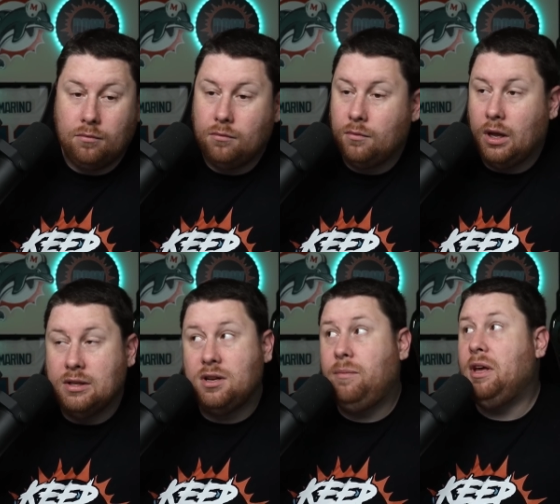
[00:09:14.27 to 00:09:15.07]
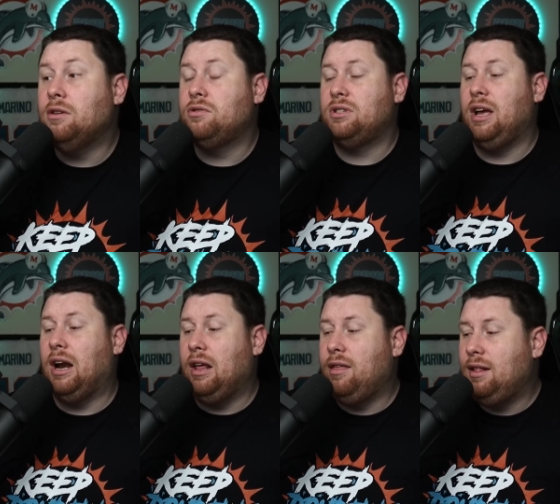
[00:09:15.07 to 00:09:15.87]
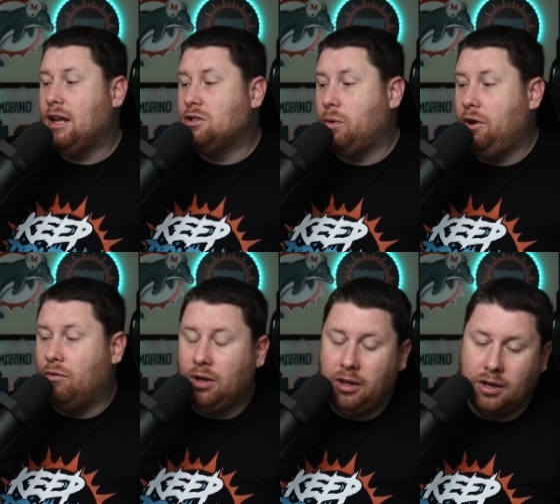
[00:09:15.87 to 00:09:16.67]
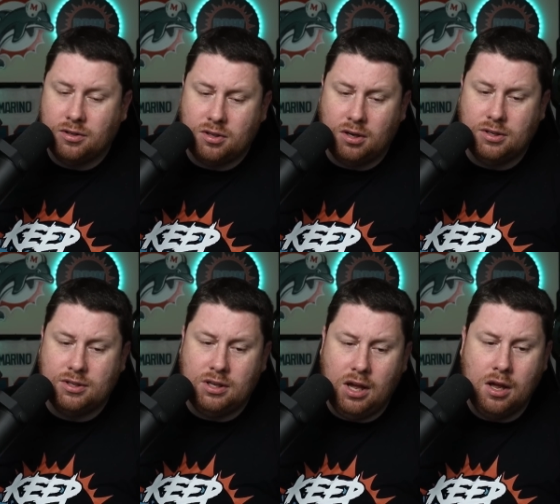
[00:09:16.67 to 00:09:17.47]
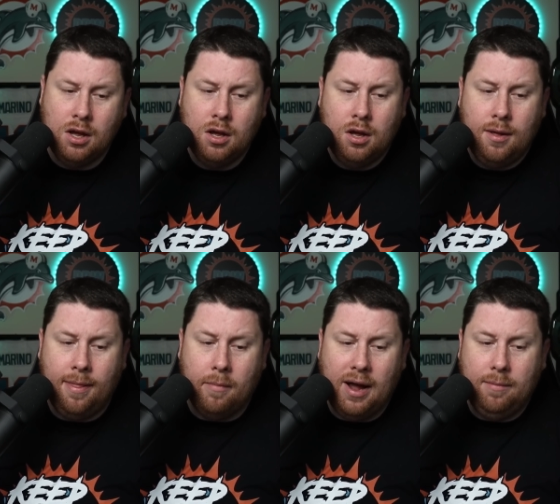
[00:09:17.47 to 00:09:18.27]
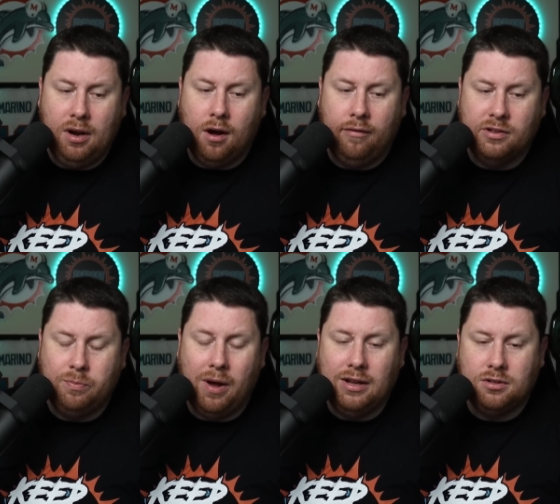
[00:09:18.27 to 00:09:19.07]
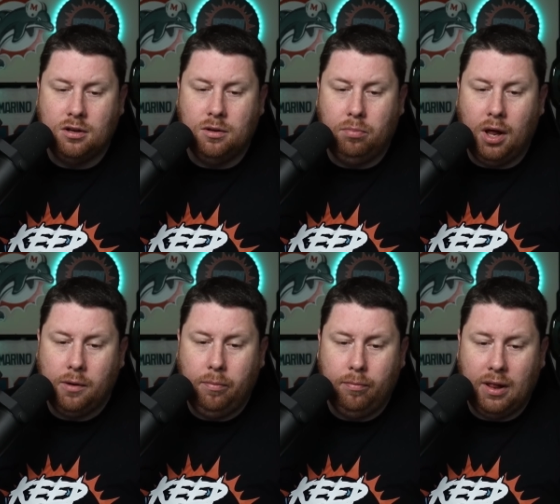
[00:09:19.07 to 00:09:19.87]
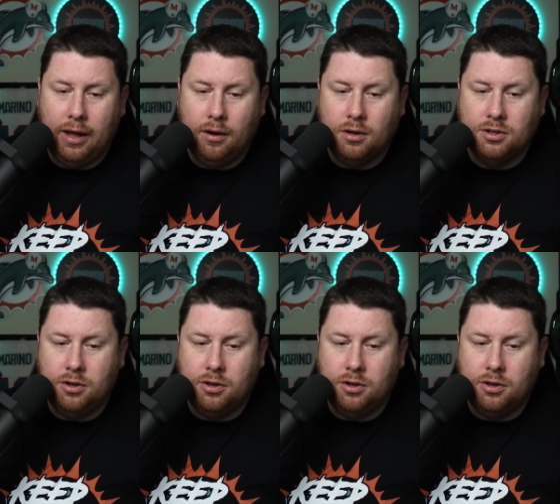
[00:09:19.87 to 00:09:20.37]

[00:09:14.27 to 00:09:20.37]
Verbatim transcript: it's going to be interesting, and I think that's where you're really going to start to see the Miami Dolphins probably start to pluck players.